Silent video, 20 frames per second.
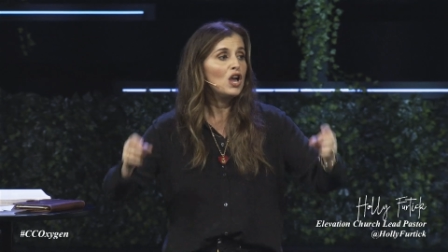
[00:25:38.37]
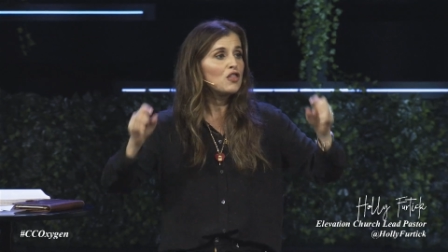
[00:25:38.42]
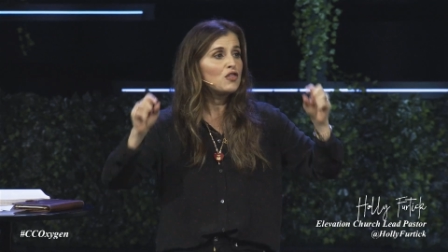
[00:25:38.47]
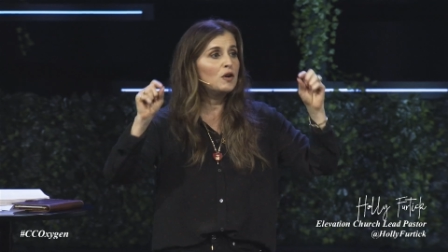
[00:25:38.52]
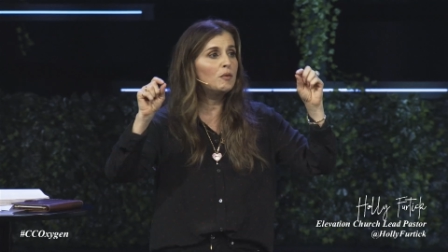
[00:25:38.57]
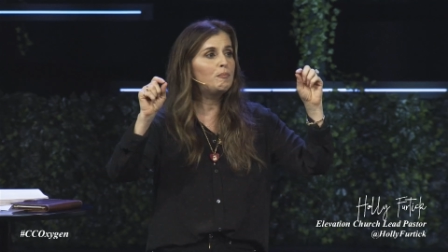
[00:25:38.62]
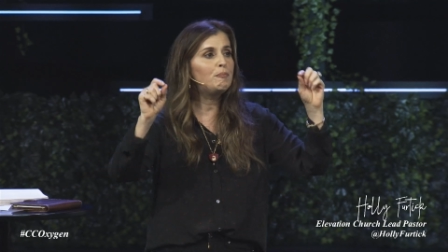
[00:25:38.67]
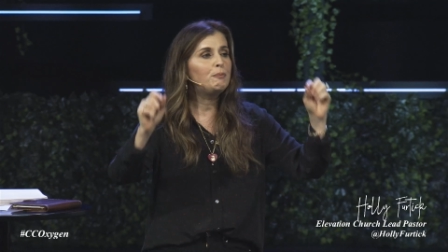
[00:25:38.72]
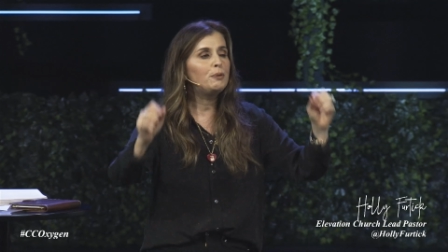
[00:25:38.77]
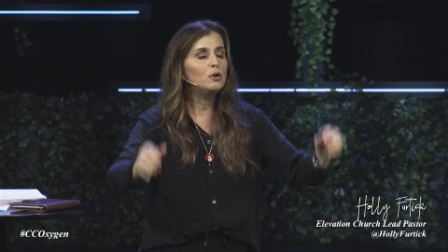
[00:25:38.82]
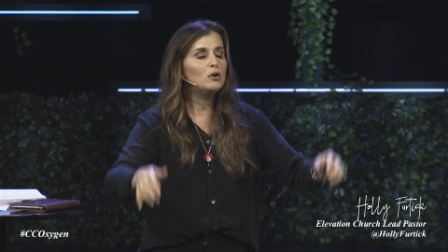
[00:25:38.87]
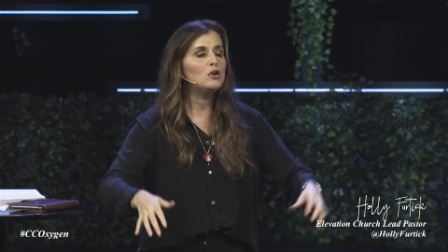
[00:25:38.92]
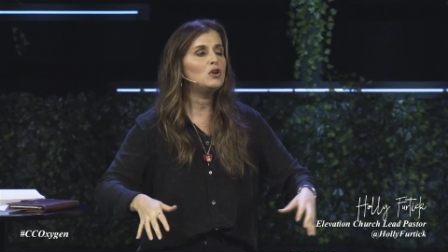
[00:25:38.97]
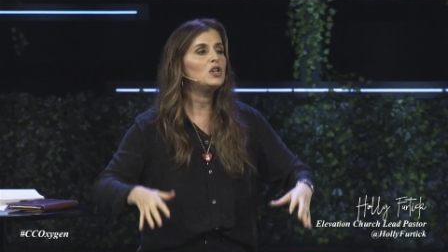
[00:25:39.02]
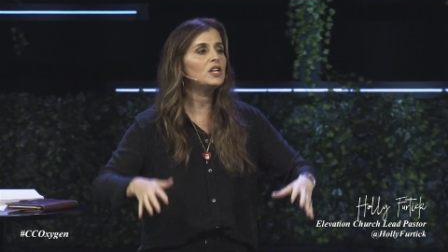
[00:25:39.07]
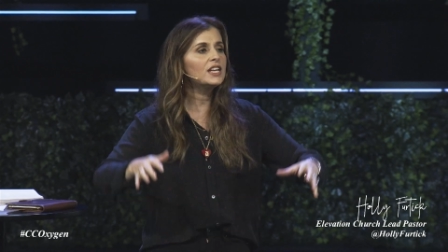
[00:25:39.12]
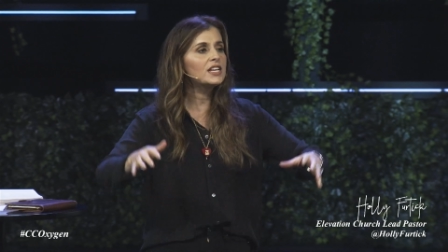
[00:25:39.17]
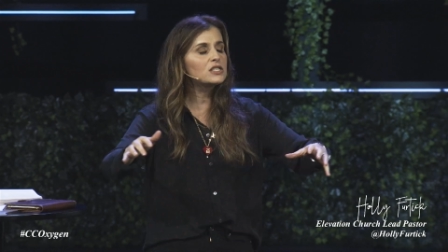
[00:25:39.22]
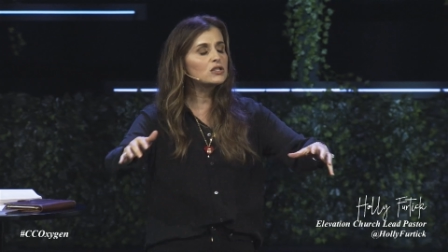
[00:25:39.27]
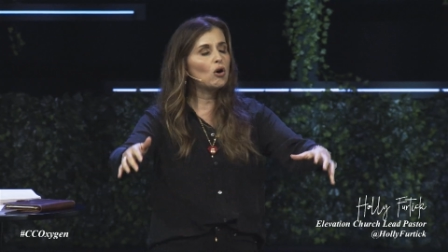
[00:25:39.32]
The
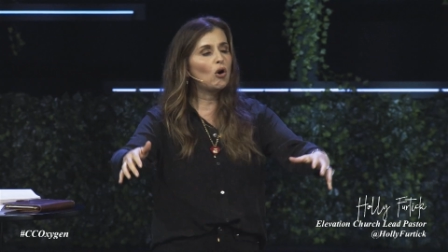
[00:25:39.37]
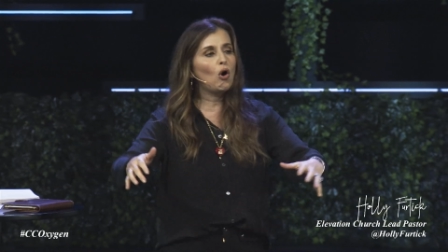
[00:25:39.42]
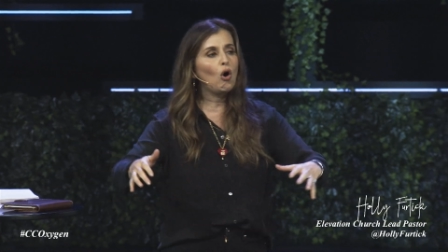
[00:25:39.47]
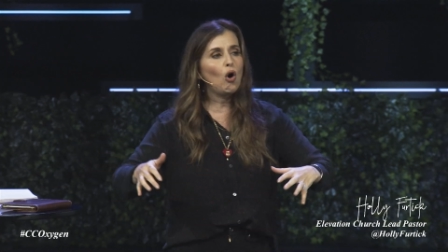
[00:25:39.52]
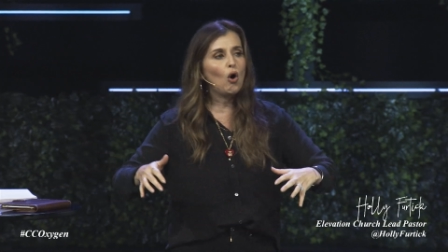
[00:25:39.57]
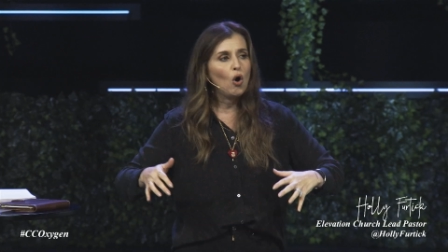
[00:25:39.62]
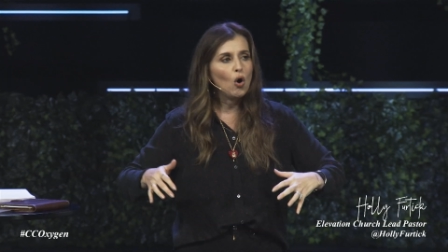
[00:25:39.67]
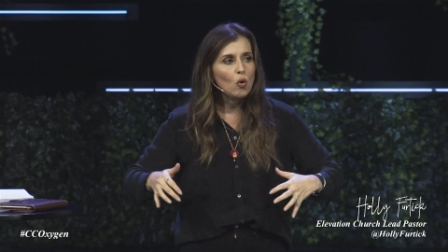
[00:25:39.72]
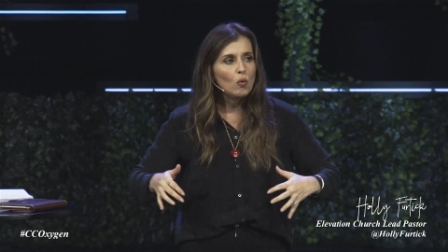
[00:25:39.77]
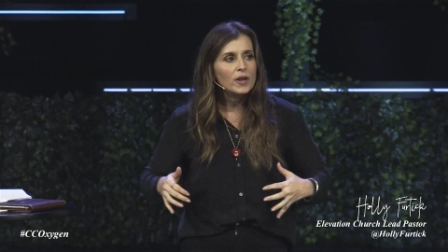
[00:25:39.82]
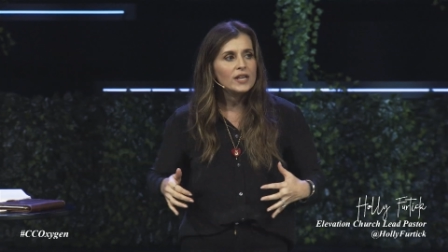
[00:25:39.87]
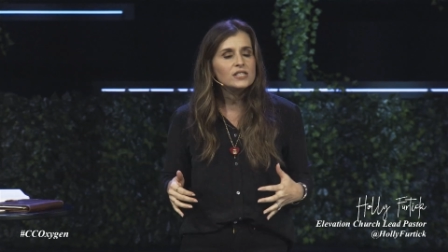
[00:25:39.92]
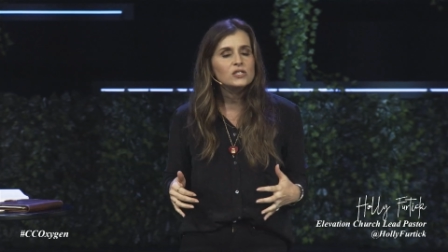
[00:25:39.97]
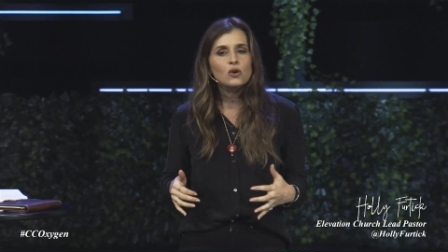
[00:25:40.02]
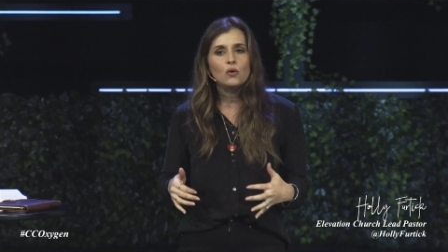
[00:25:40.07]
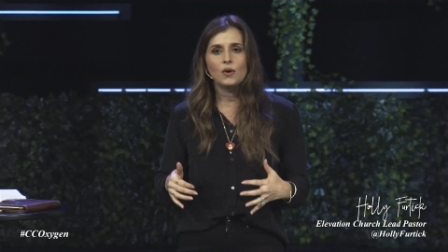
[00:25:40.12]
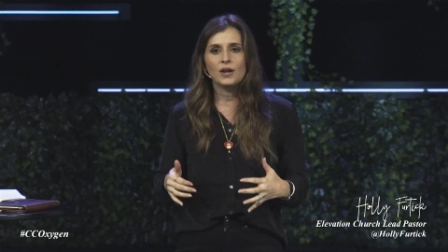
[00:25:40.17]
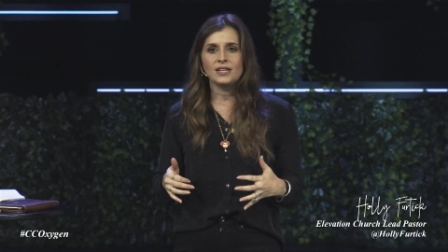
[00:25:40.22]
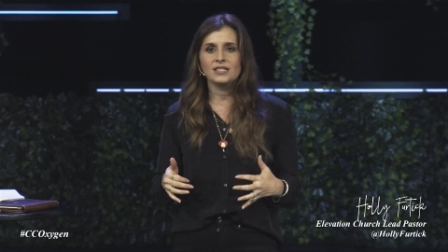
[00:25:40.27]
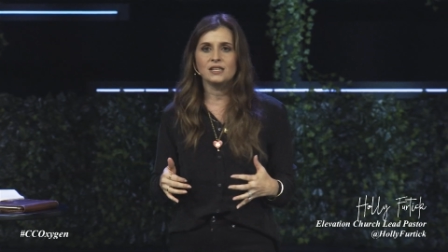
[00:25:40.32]
pull is always
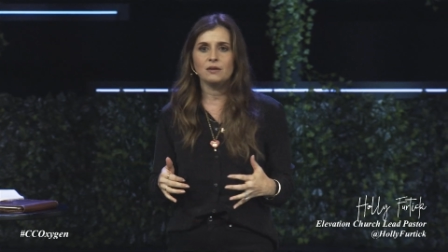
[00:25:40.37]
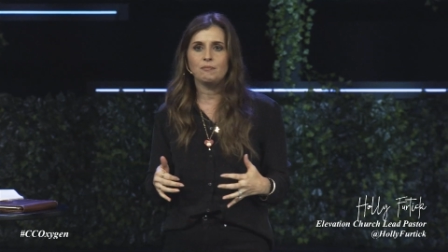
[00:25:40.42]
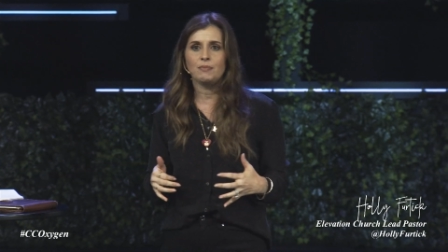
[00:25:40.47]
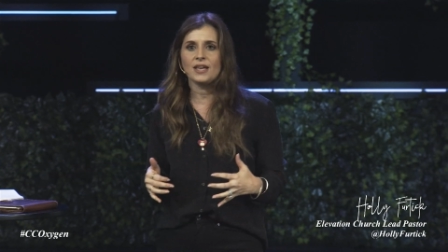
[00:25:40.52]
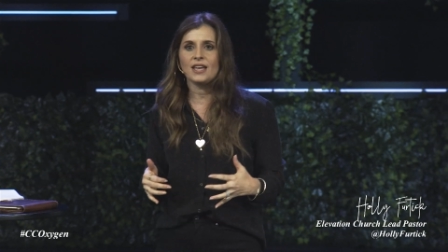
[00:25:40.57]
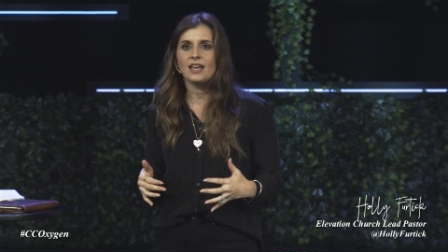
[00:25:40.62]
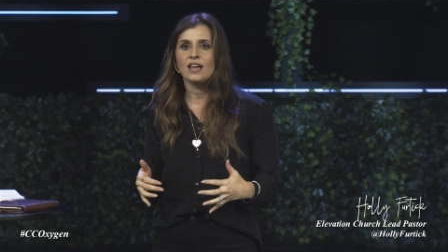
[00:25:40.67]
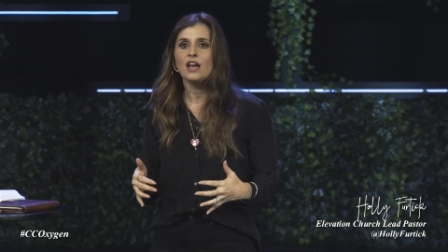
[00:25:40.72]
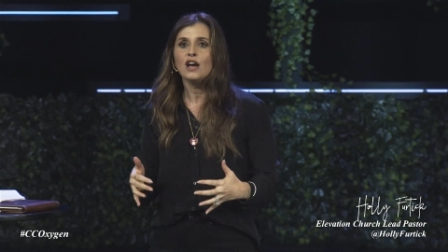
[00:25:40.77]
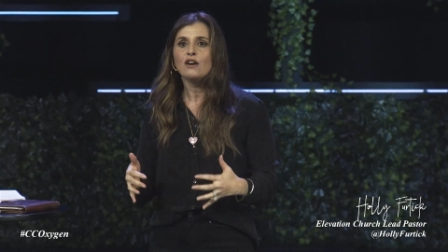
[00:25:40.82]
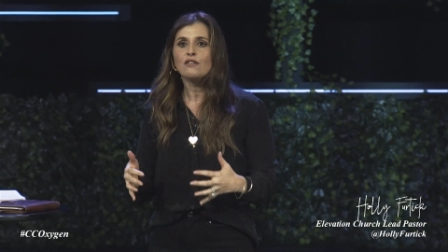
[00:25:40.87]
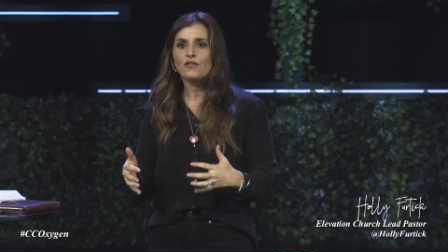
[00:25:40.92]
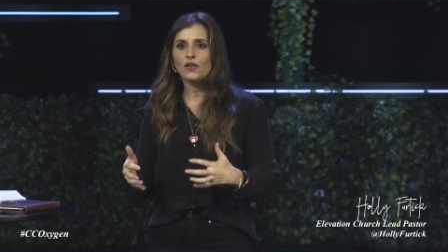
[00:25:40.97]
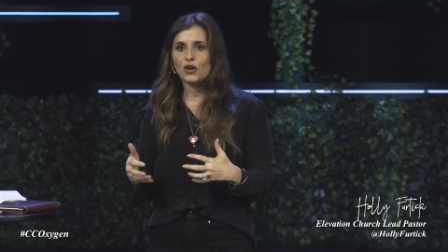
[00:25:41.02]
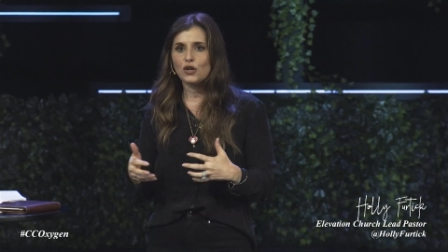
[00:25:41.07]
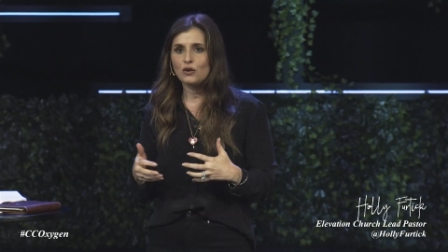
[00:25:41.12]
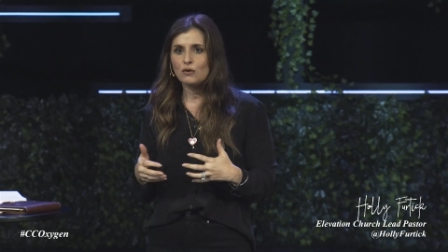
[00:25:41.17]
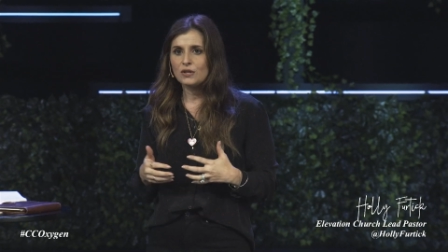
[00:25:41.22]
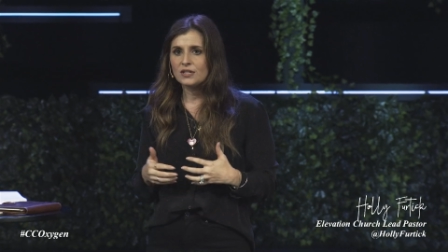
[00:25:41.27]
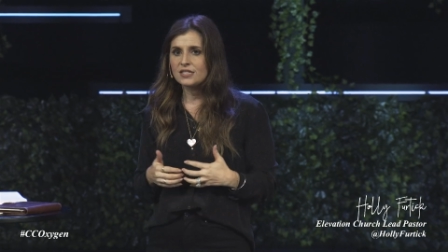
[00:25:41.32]
going to be for
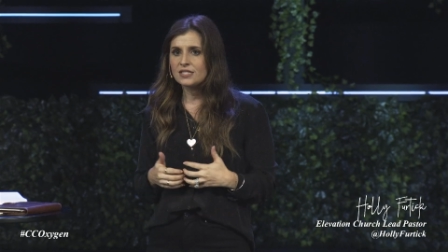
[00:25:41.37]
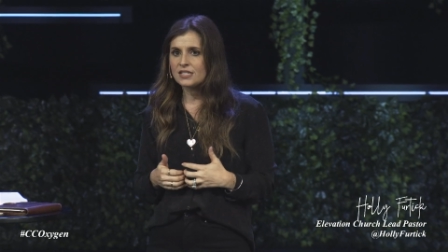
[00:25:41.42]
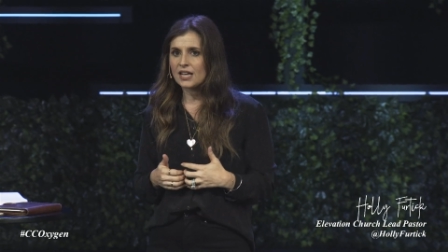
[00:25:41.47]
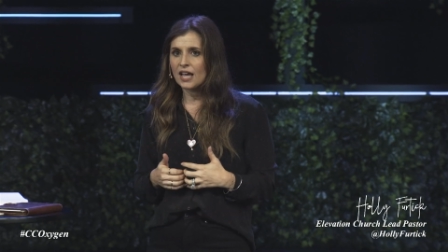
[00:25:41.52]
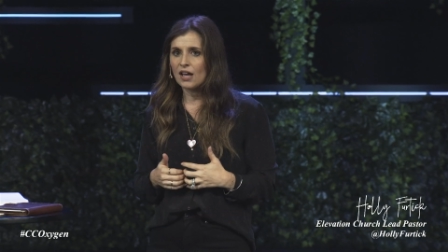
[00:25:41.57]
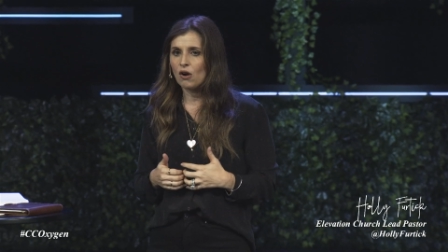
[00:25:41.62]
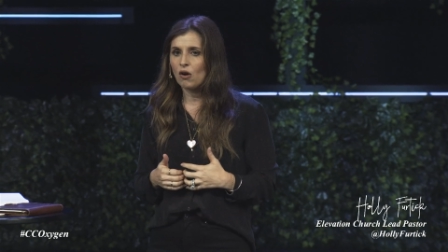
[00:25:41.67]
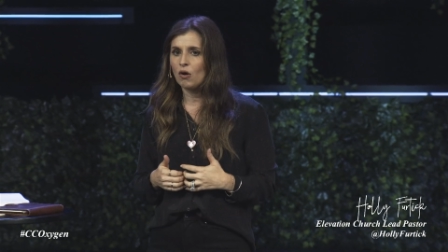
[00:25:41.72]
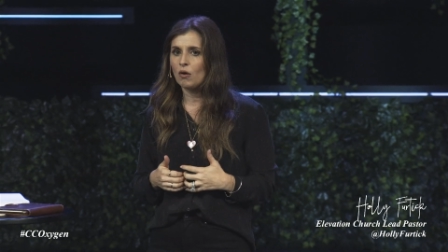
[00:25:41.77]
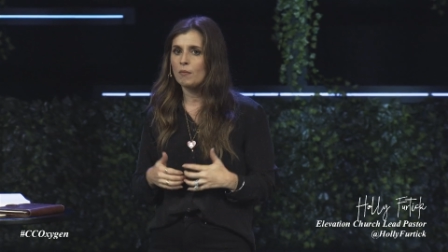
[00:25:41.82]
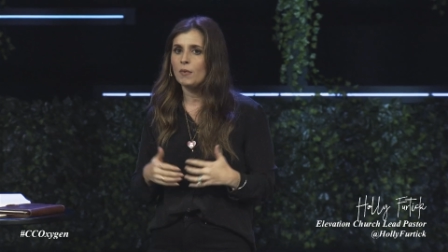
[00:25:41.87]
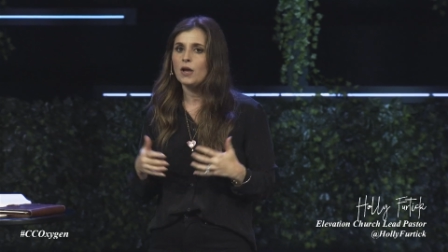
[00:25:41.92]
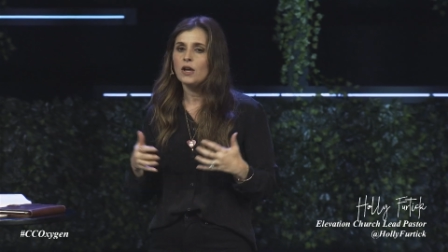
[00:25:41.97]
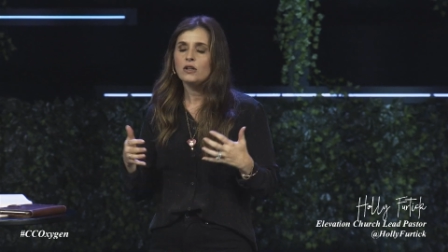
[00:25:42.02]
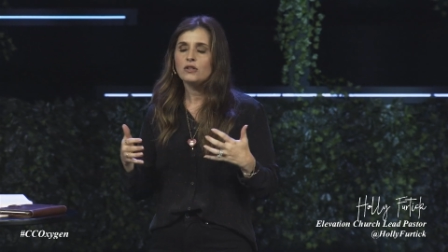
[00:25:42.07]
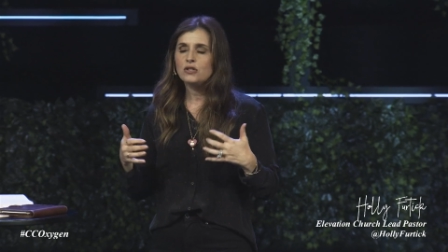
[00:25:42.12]
you to stay home.